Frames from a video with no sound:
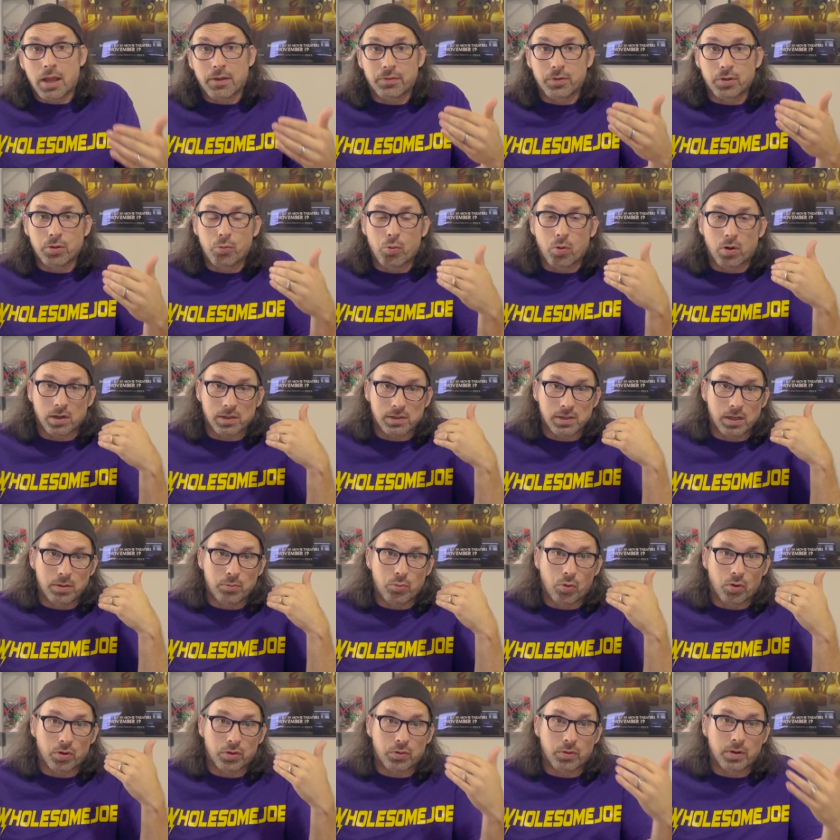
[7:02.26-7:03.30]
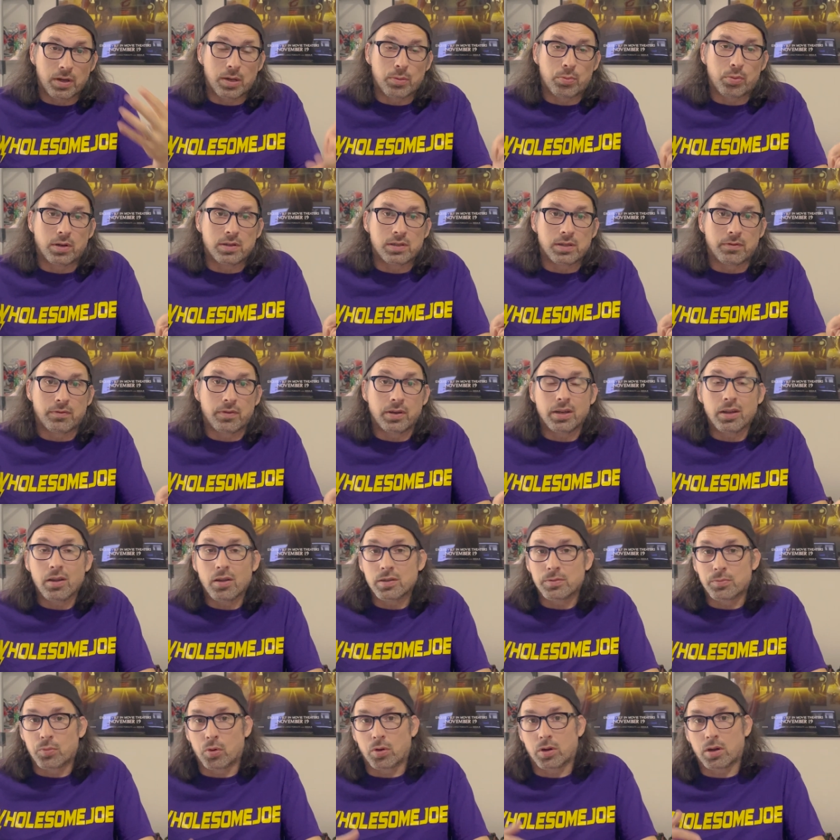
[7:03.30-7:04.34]
If you want to see more 3D printing videos,
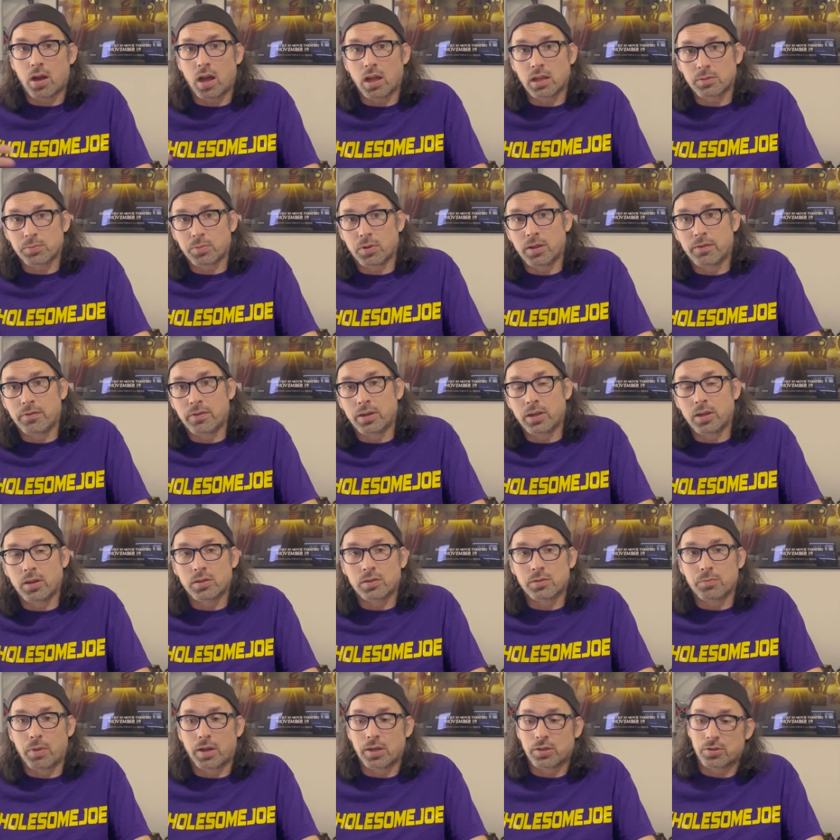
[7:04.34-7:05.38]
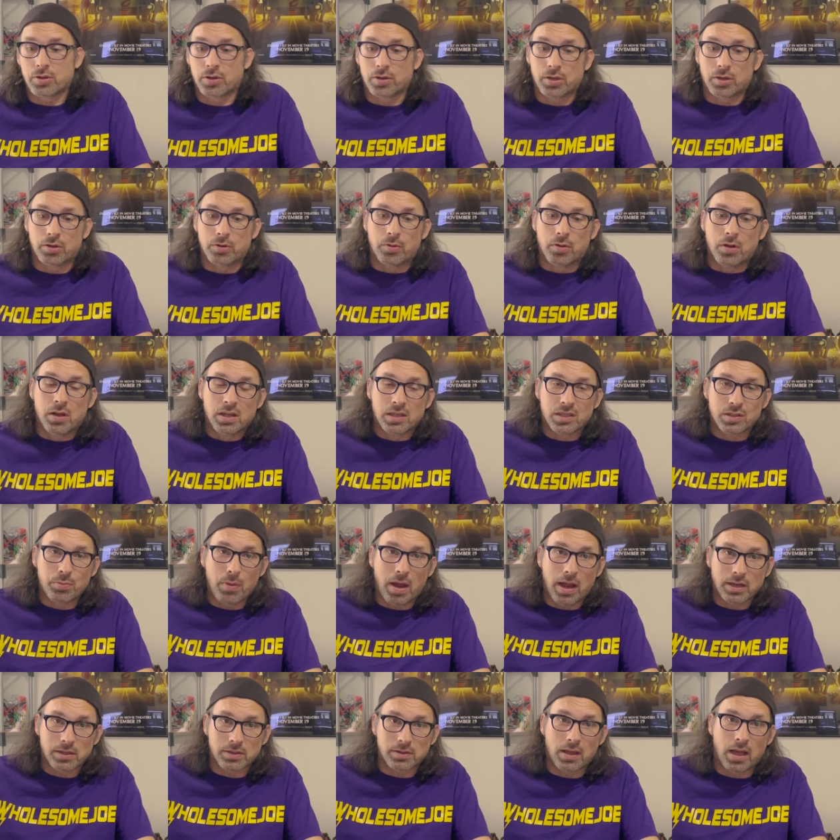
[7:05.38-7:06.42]
more cosplay videos, make sure you
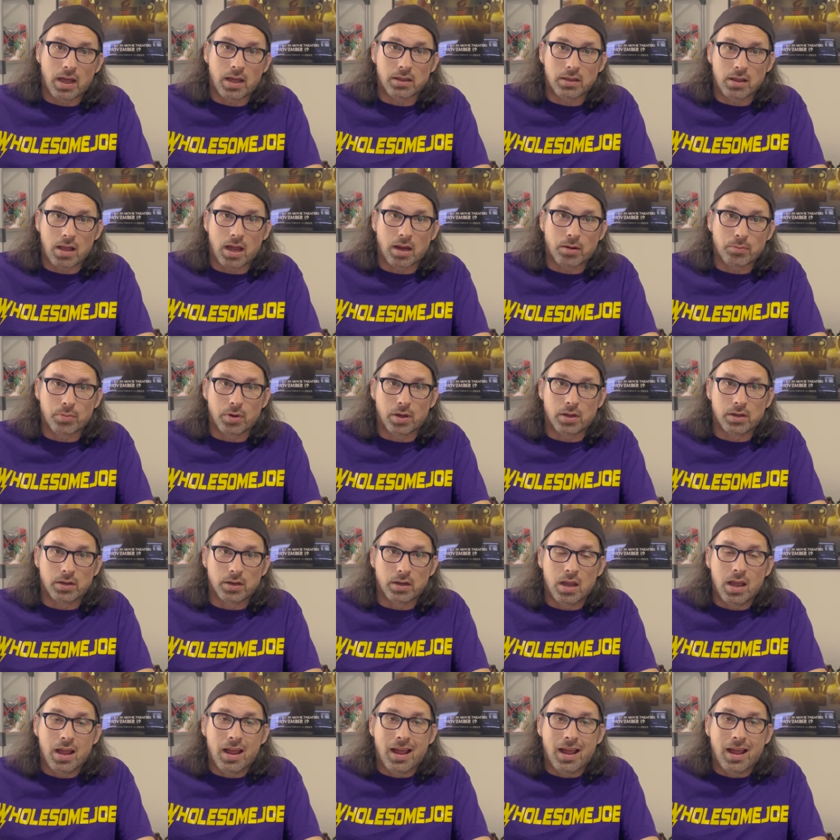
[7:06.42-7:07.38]
smash that like button